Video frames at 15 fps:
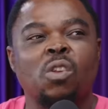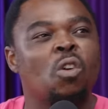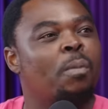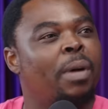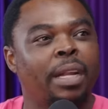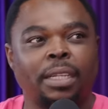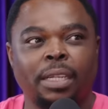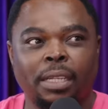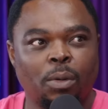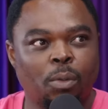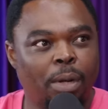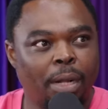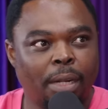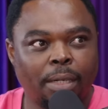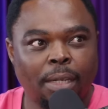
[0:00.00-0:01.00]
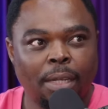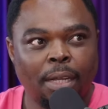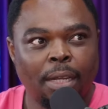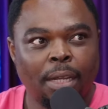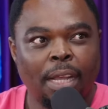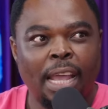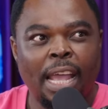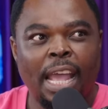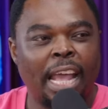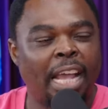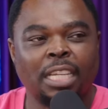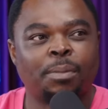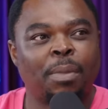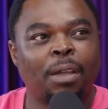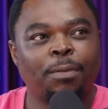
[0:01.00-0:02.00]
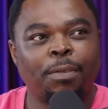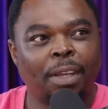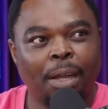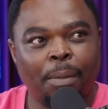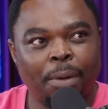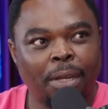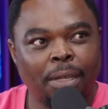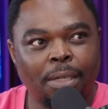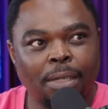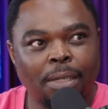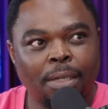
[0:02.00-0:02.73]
nobody in the world has my fingerprints.